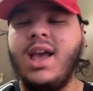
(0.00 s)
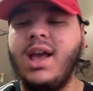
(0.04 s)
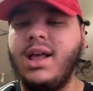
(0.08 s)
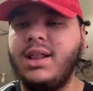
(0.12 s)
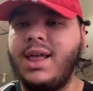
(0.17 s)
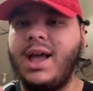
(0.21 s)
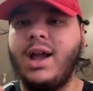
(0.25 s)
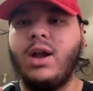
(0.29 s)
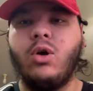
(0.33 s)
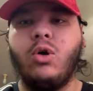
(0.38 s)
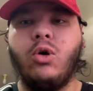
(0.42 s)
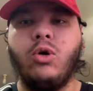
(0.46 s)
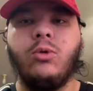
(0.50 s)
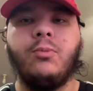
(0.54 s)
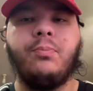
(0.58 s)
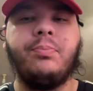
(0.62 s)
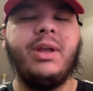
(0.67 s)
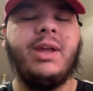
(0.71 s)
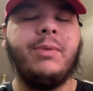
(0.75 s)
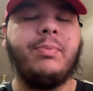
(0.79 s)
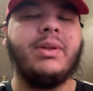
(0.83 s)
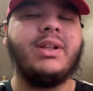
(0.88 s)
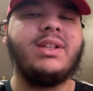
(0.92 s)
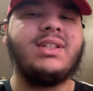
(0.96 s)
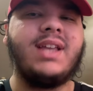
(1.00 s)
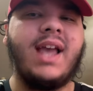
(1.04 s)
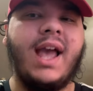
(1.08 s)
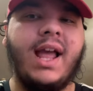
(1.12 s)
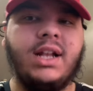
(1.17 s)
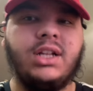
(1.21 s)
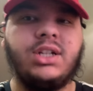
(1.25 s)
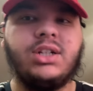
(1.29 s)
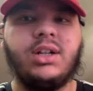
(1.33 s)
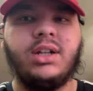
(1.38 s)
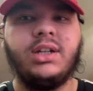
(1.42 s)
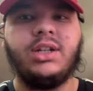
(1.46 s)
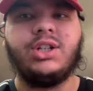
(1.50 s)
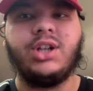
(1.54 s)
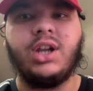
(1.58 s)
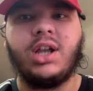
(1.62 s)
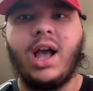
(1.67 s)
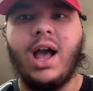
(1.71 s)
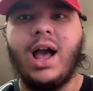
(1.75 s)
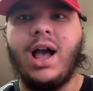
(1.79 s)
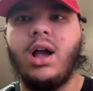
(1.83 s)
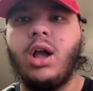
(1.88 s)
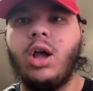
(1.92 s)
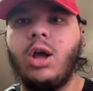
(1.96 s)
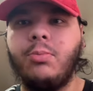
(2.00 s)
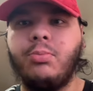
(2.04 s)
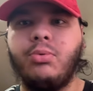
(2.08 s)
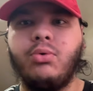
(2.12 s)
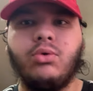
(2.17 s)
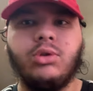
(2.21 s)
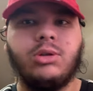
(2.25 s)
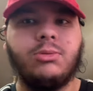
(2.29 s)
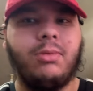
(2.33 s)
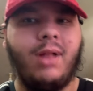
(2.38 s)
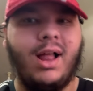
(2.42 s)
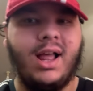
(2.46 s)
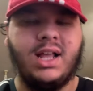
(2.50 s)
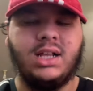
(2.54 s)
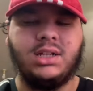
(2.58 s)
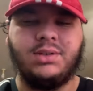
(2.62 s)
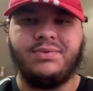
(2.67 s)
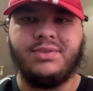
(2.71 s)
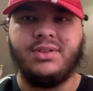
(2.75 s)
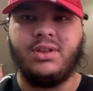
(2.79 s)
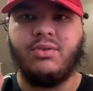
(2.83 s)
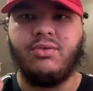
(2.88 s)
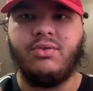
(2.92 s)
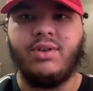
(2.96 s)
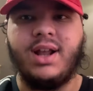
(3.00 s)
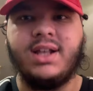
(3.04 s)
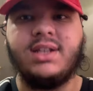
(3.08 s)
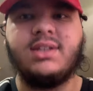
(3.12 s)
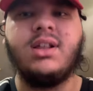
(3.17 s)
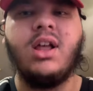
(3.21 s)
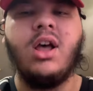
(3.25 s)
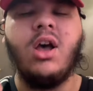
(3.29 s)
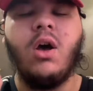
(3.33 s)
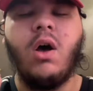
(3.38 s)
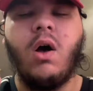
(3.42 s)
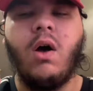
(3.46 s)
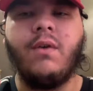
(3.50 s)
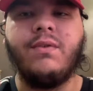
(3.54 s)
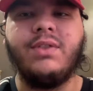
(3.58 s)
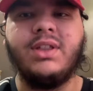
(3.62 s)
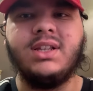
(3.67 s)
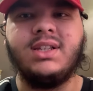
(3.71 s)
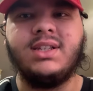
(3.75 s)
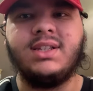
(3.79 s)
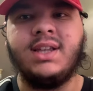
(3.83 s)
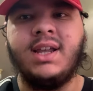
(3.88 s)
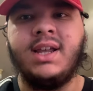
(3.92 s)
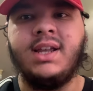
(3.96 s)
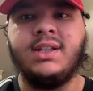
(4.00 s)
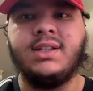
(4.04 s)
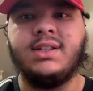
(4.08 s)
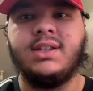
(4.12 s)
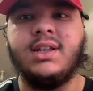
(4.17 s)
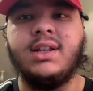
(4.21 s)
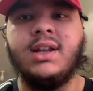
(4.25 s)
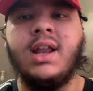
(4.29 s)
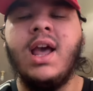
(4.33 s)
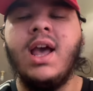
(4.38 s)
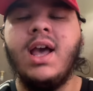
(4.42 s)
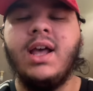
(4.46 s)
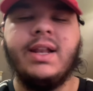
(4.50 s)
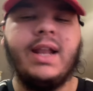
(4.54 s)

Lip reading: that could be potentially Chicago Bulls players for the rest of the season.